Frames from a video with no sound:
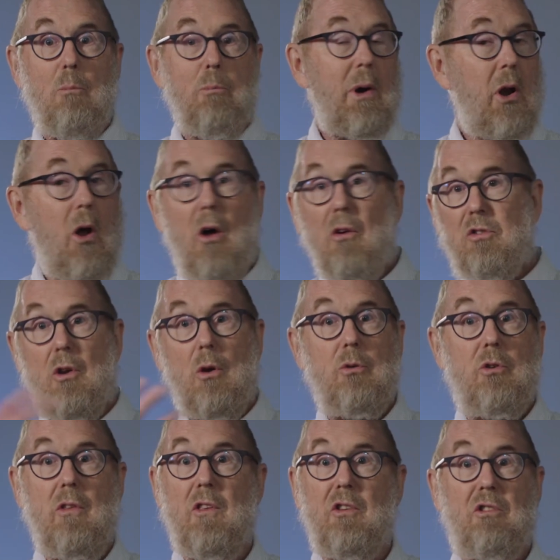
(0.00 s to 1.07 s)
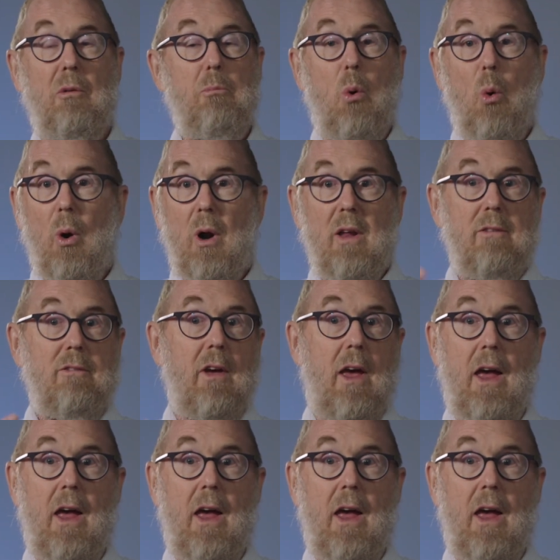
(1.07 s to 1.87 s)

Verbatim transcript: but also to the supportive